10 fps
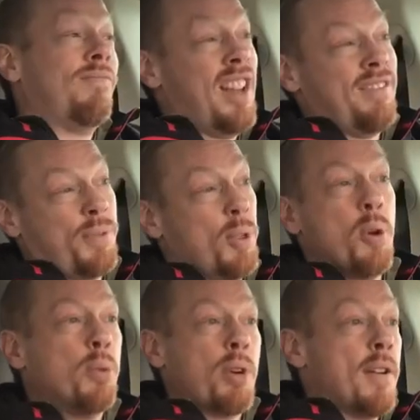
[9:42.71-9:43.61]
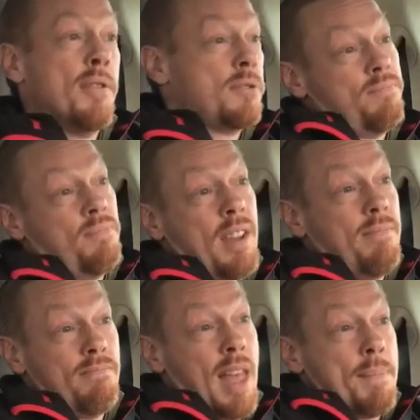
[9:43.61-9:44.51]
and for local drivers,
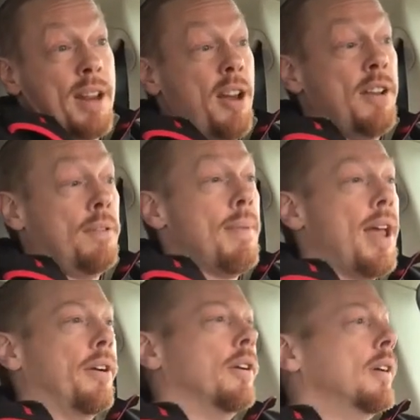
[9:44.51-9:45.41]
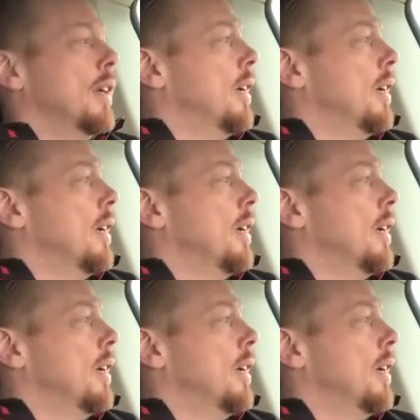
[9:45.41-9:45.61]
that may not even matter,